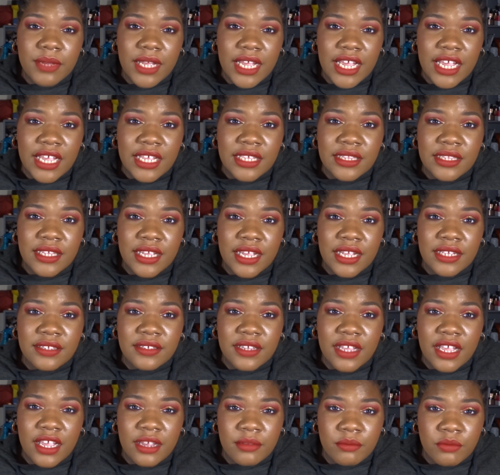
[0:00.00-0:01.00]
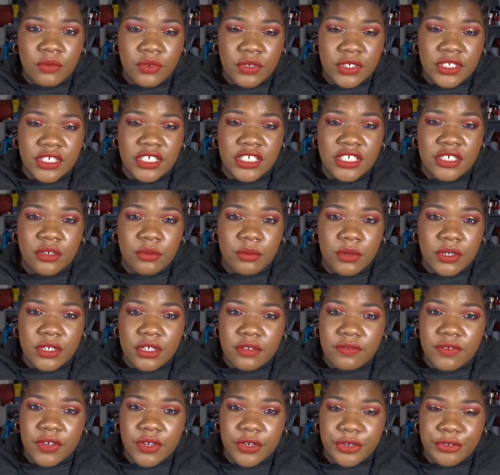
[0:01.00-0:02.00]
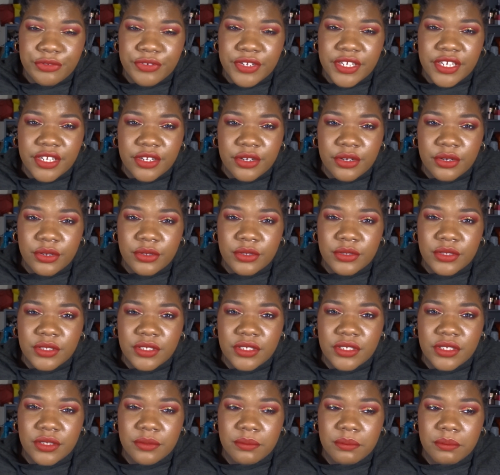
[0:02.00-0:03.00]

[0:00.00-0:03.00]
that I'm watching one of her videos,